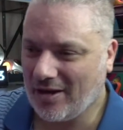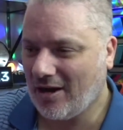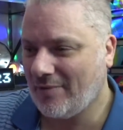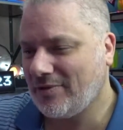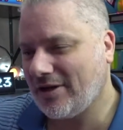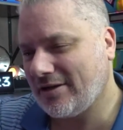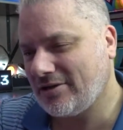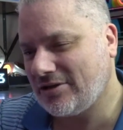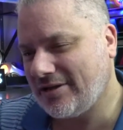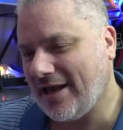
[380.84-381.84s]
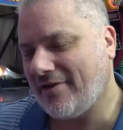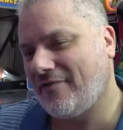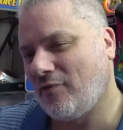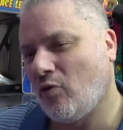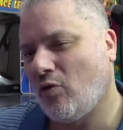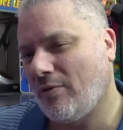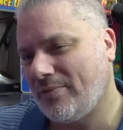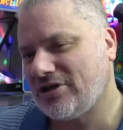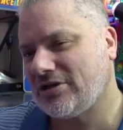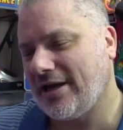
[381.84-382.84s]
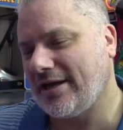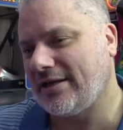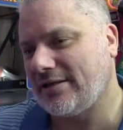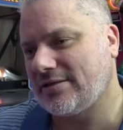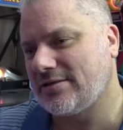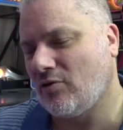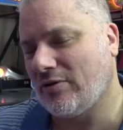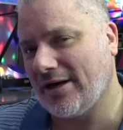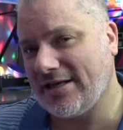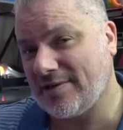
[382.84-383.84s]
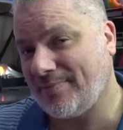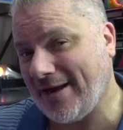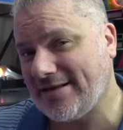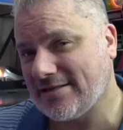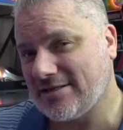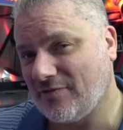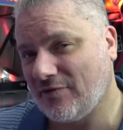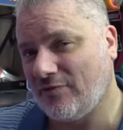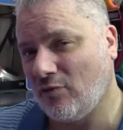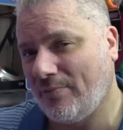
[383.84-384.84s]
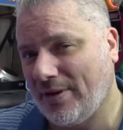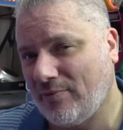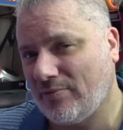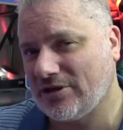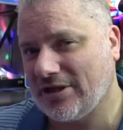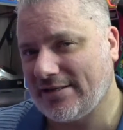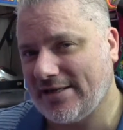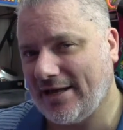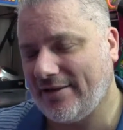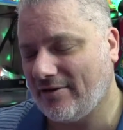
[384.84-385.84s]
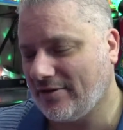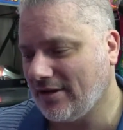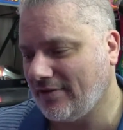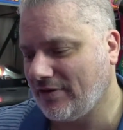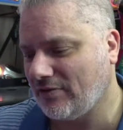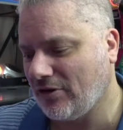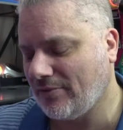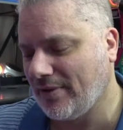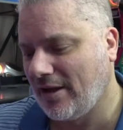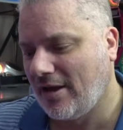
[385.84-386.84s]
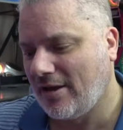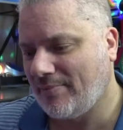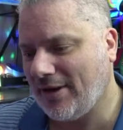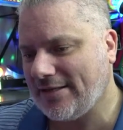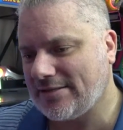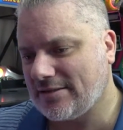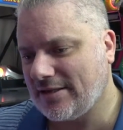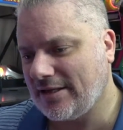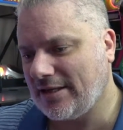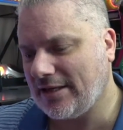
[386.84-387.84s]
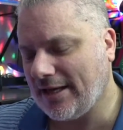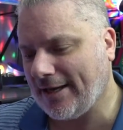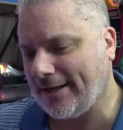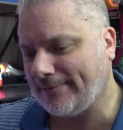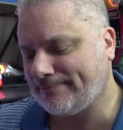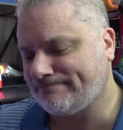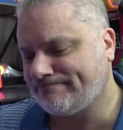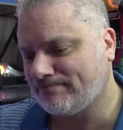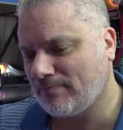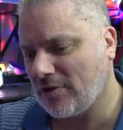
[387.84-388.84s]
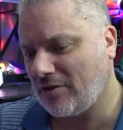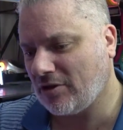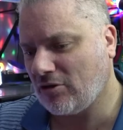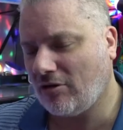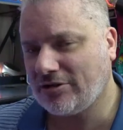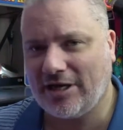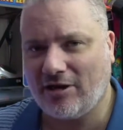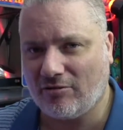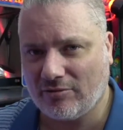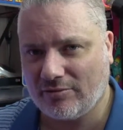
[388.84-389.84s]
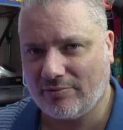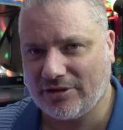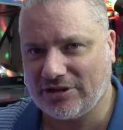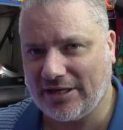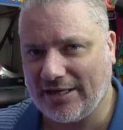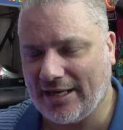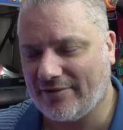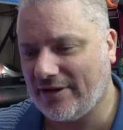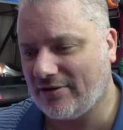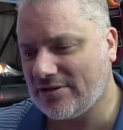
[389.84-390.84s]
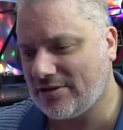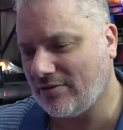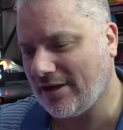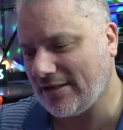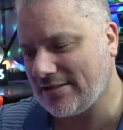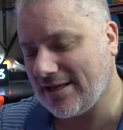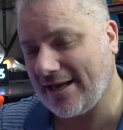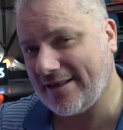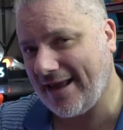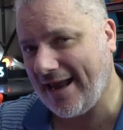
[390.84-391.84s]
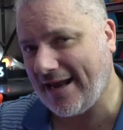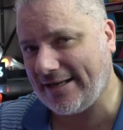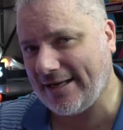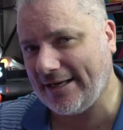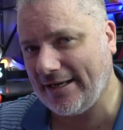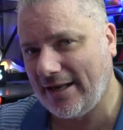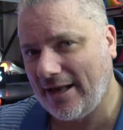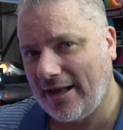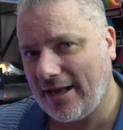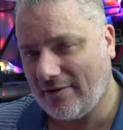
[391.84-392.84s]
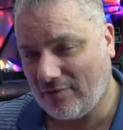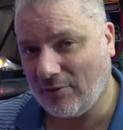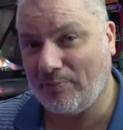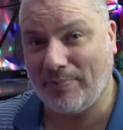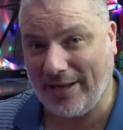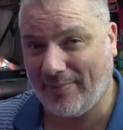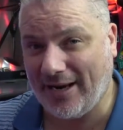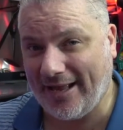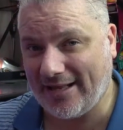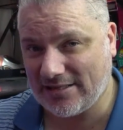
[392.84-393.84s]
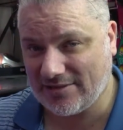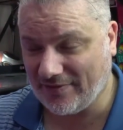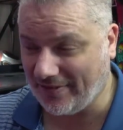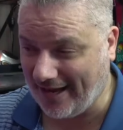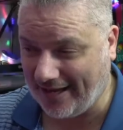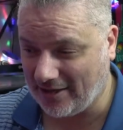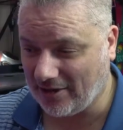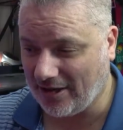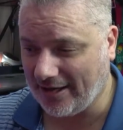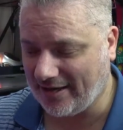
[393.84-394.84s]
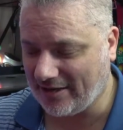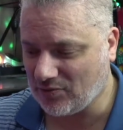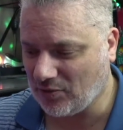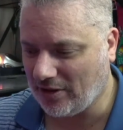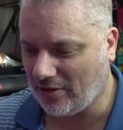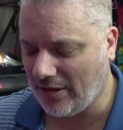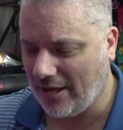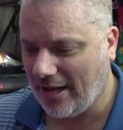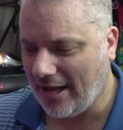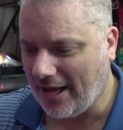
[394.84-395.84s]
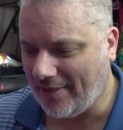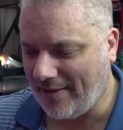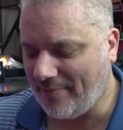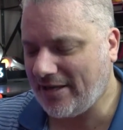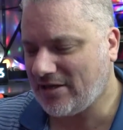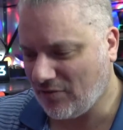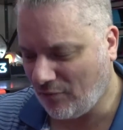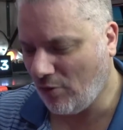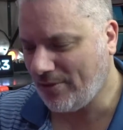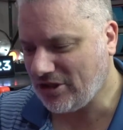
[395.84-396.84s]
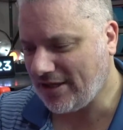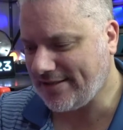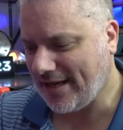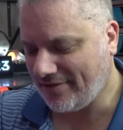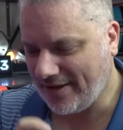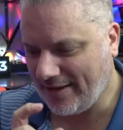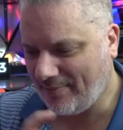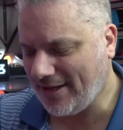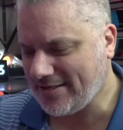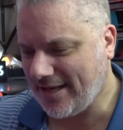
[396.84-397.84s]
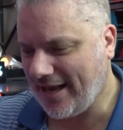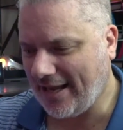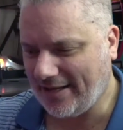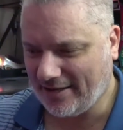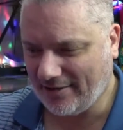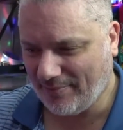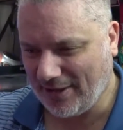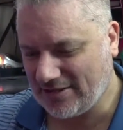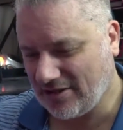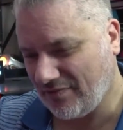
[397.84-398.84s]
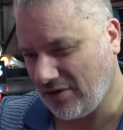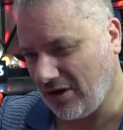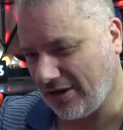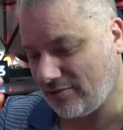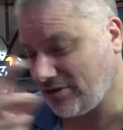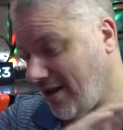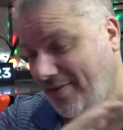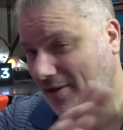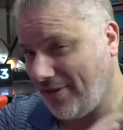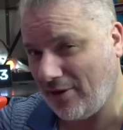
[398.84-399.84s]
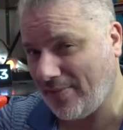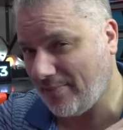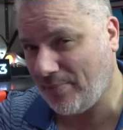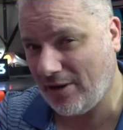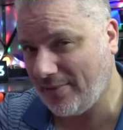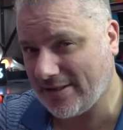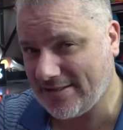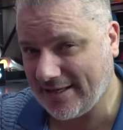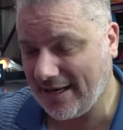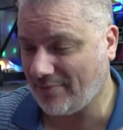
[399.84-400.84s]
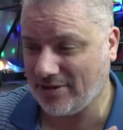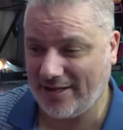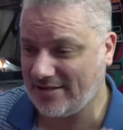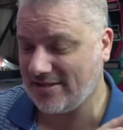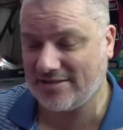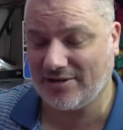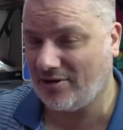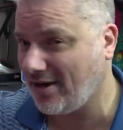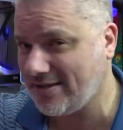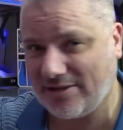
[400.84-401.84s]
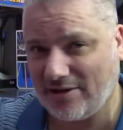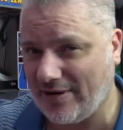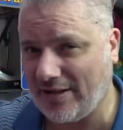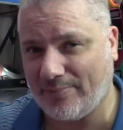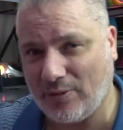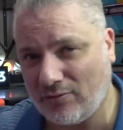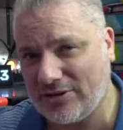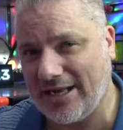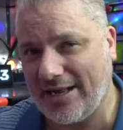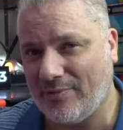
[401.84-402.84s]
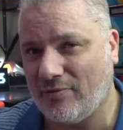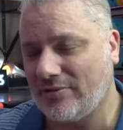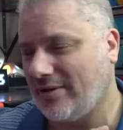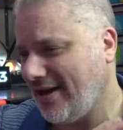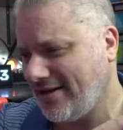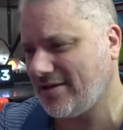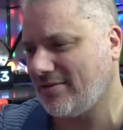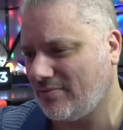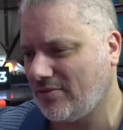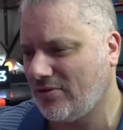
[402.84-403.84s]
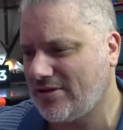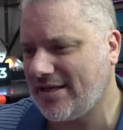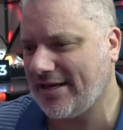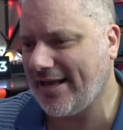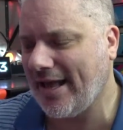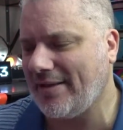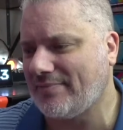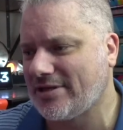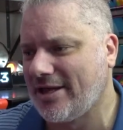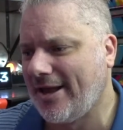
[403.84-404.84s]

I'm gonna get 4 machines, or at least spaces for 4 pinball machines out there in the living room, plus the cocktail machine out there is still going to stay, the handkin, and I've got big plans for that guy as well. And that means 4 machines out there plus the handkin, plus I've got, and that'll be a permanent setup, so that's just a nice, you know, around the pool table, and that's a good set of games.